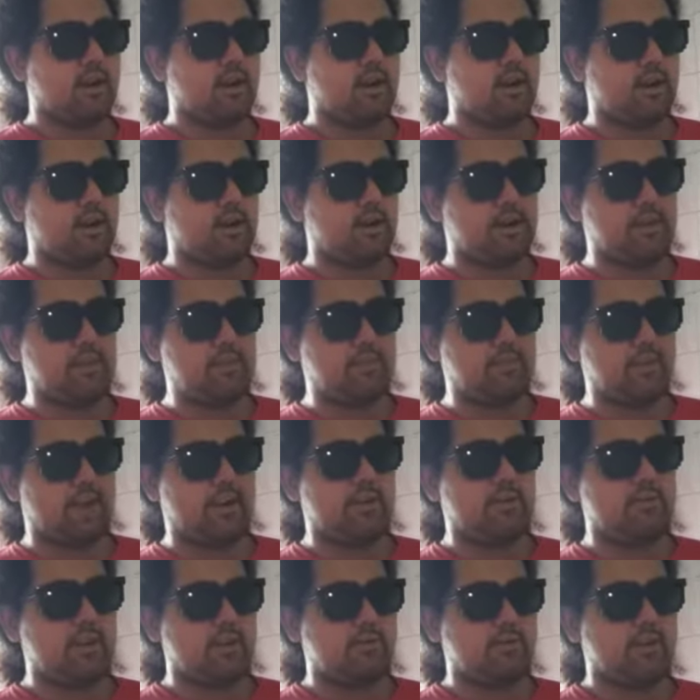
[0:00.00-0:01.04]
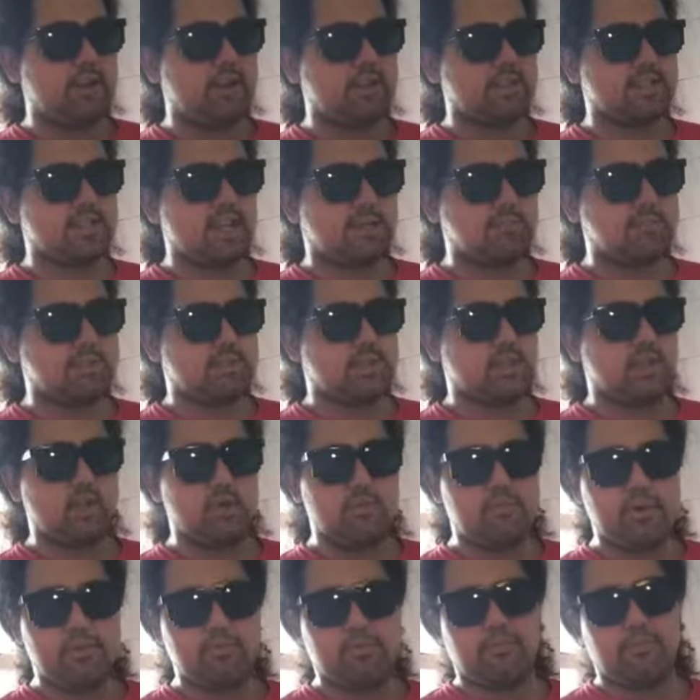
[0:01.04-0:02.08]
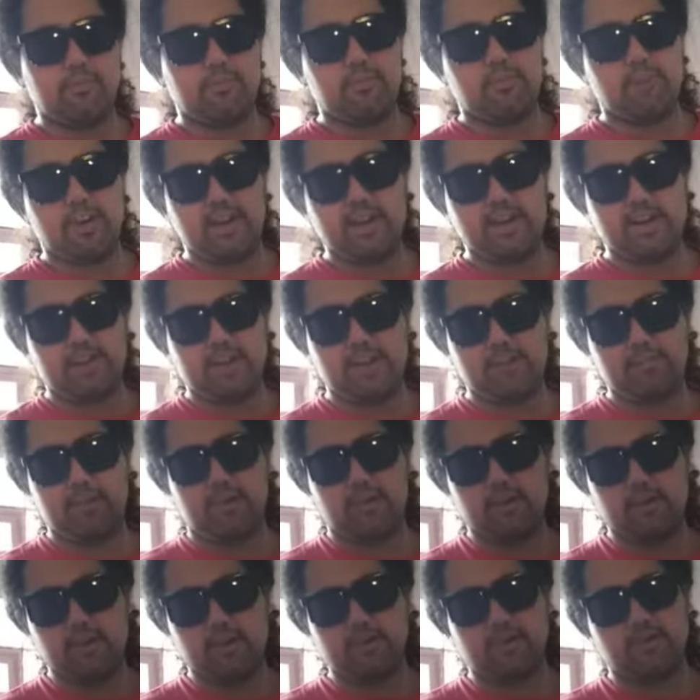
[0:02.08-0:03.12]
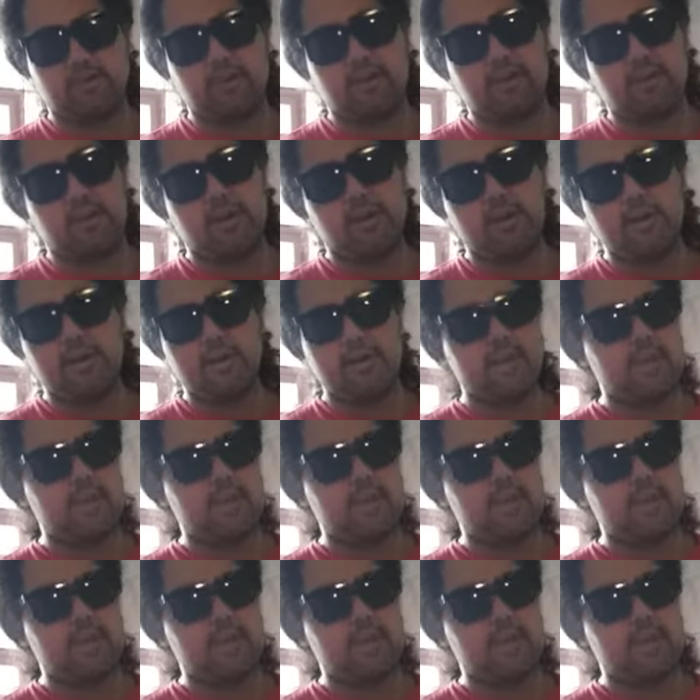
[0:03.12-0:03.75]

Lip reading: I remember I stopped two people from fighting at a party before,